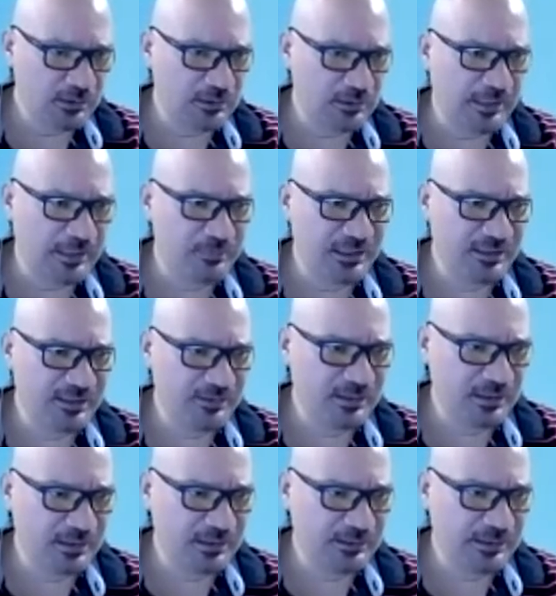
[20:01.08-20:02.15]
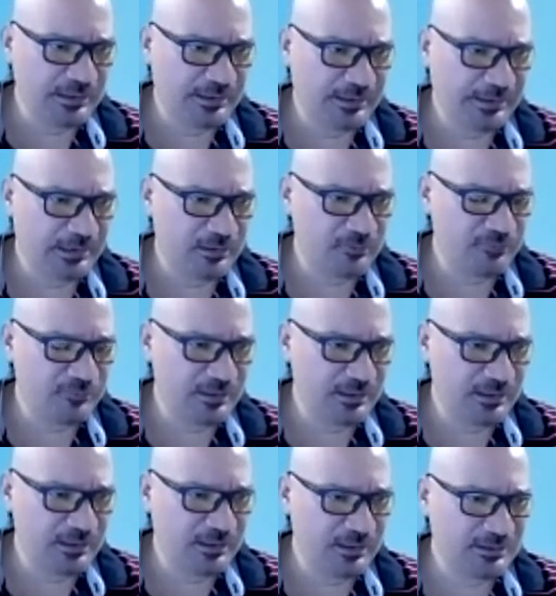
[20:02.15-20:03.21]
I believe the head of
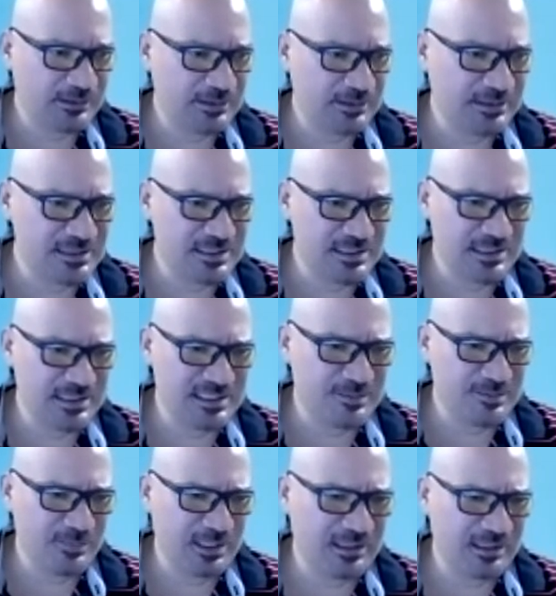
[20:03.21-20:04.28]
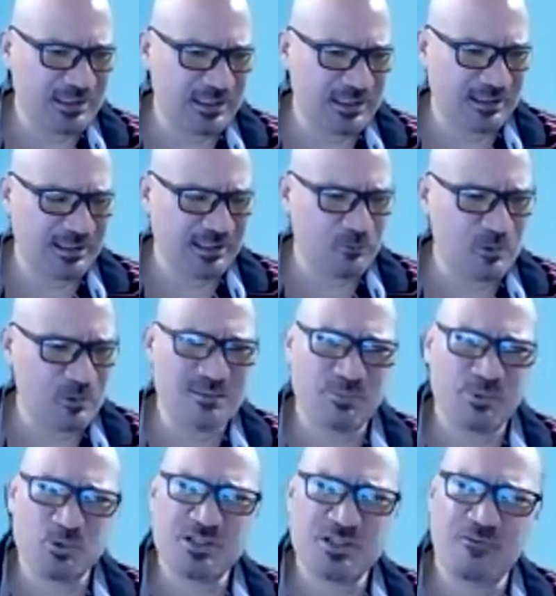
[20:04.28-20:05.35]
the TTC is making, it was
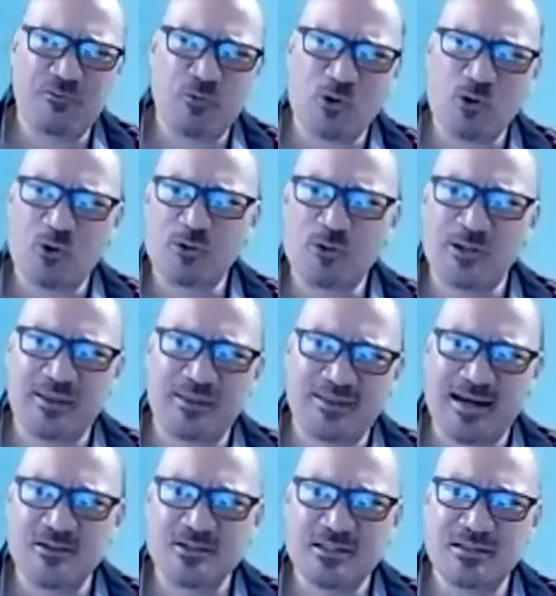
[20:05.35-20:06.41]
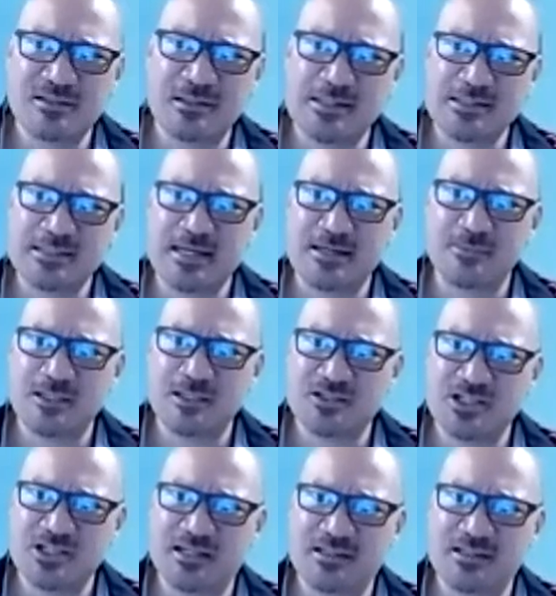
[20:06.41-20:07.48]
approaching 400,000 the last time I
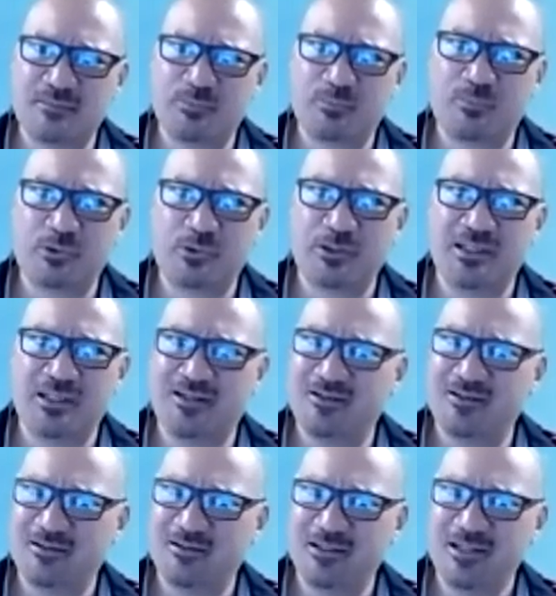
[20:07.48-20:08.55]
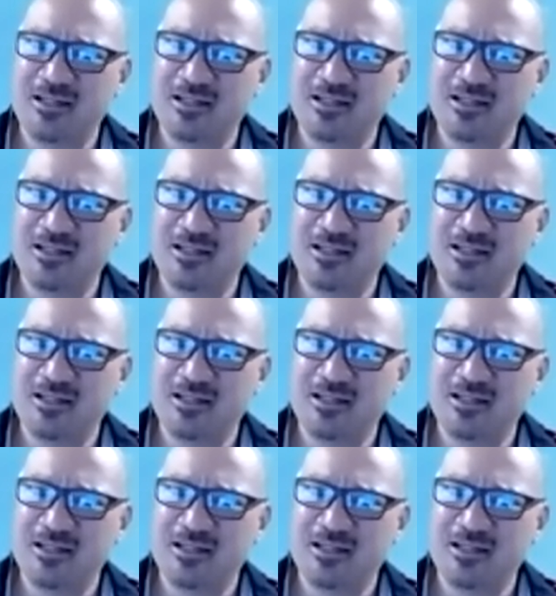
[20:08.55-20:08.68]
checked per year.